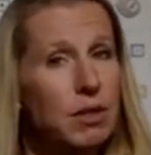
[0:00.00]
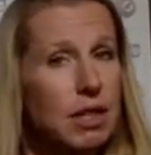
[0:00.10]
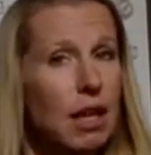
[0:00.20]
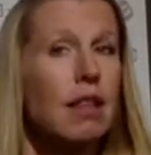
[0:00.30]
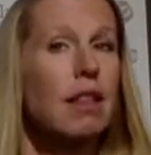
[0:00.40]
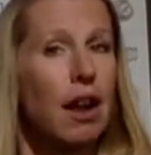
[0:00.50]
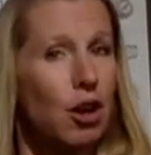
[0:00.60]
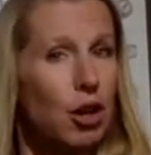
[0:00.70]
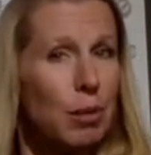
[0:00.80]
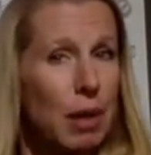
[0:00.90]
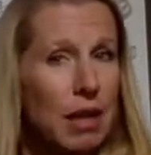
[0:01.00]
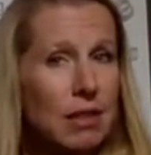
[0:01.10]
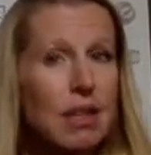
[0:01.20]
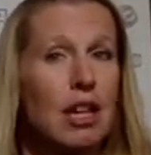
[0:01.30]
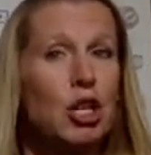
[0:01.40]
would say that they are good
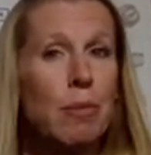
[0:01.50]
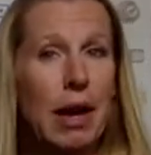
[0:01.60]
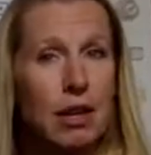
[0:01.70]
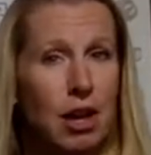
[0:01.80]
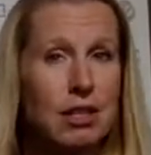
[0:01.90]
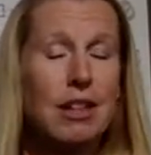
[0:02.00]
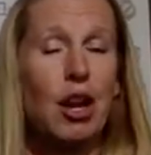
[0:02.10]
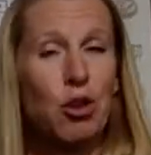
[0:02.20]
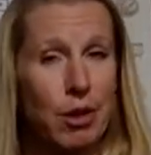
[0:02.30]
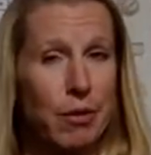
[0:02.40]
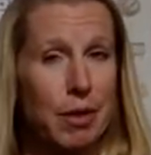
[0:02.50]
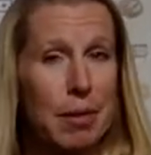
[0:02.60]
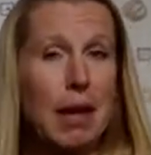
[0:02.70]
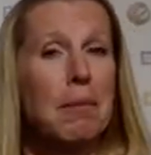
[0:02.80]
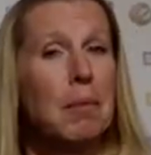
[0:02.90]
pets. You might not agree with
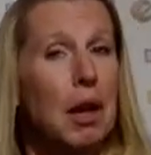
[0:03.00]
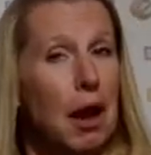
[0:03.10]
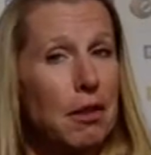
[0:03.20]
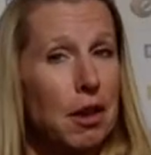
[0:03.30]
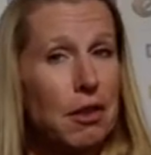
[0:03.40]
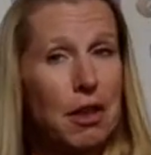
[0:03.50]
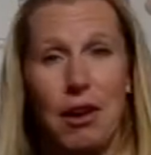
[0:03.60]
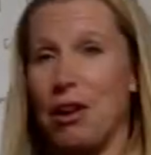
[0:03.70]
me, but I think they